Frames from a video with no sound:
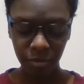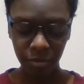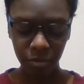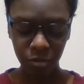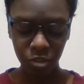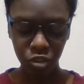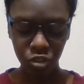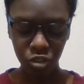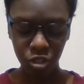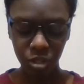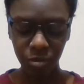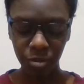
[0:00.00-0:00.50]

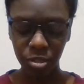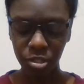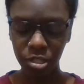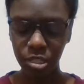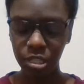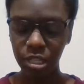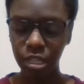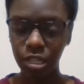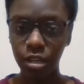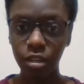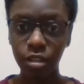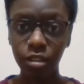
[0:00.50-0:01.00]
streamers
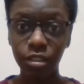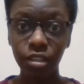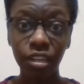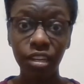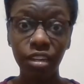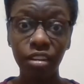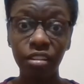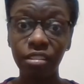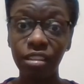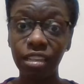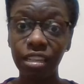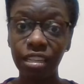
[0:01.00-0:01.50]
get on
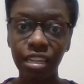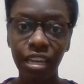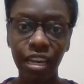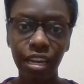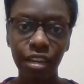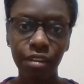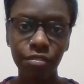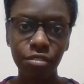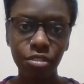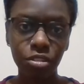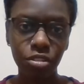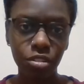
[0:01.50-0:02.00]
there, they
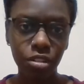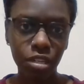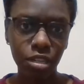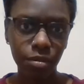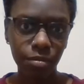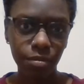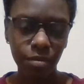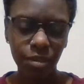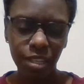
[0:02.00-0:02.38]
live stream.